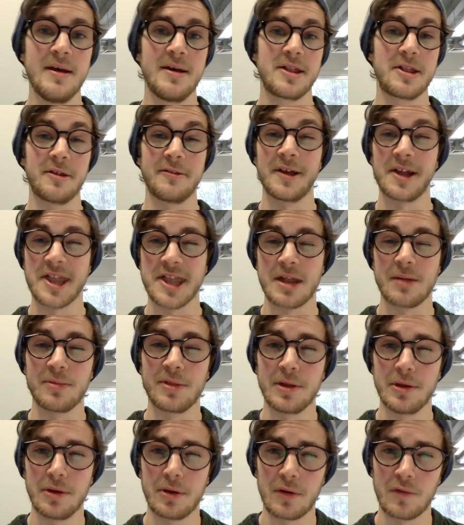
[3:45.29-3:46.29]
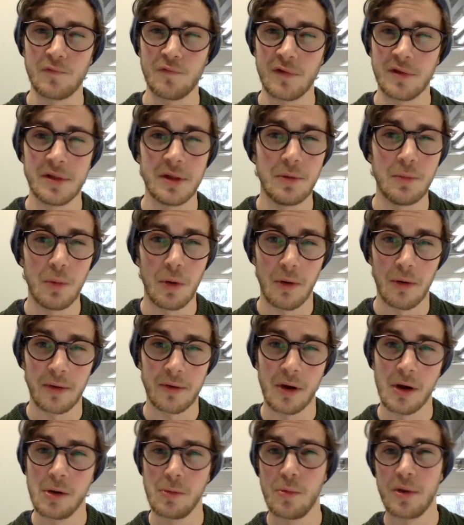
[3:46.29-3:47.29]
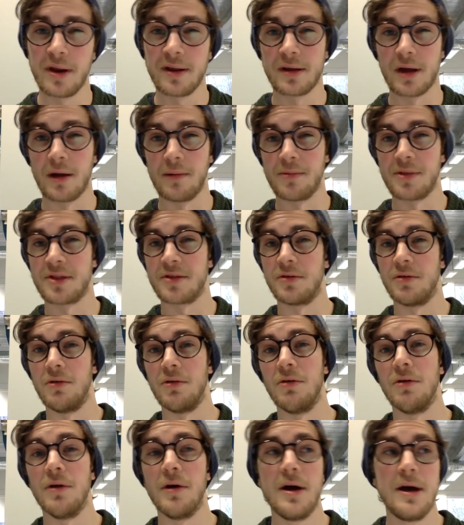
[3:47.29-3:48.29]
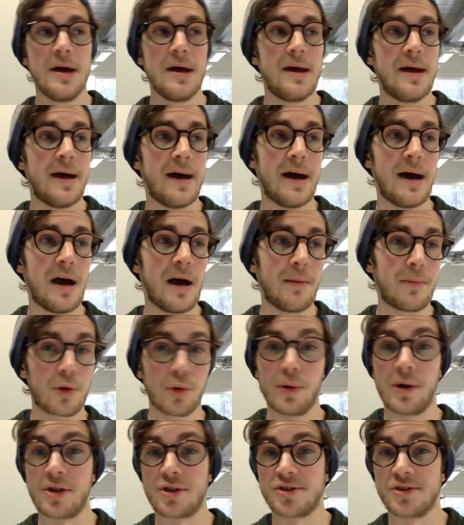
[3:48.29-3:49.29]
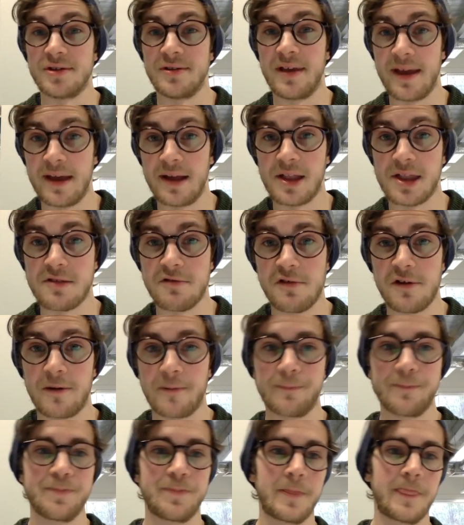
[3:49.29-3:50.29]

So that's something you can really work on when it comes to question answering.